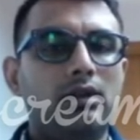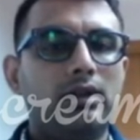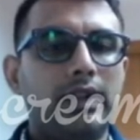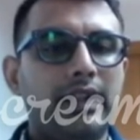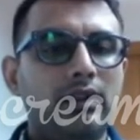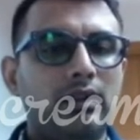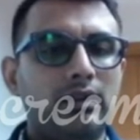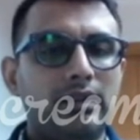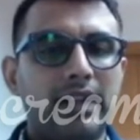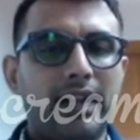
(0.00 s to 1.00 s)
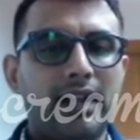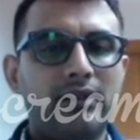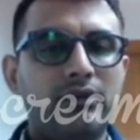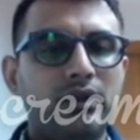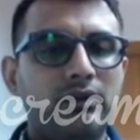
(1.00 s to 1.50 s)
here they
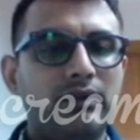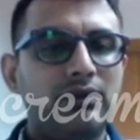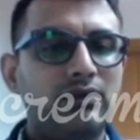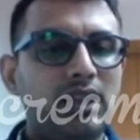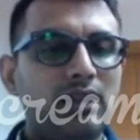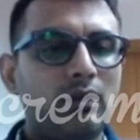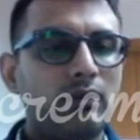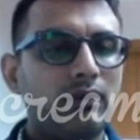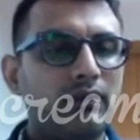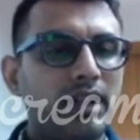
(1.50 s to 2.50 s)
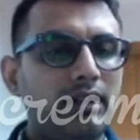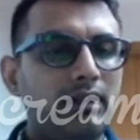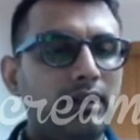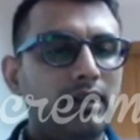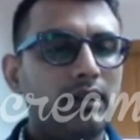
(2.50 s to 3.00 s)
have 15 out of 10.
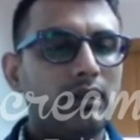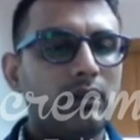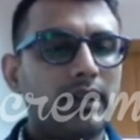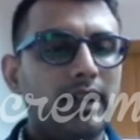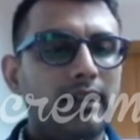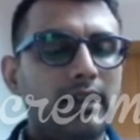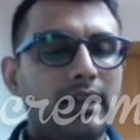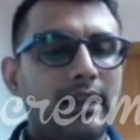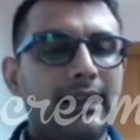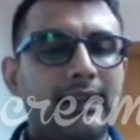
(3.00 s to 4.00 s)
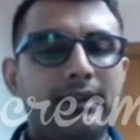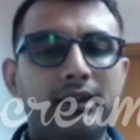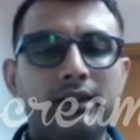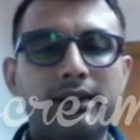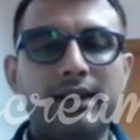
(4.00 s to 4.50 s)
Okay,
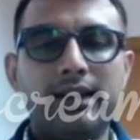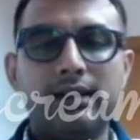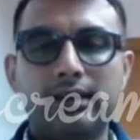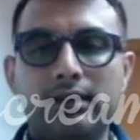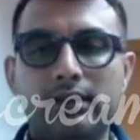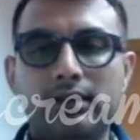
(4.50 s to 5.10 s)
and then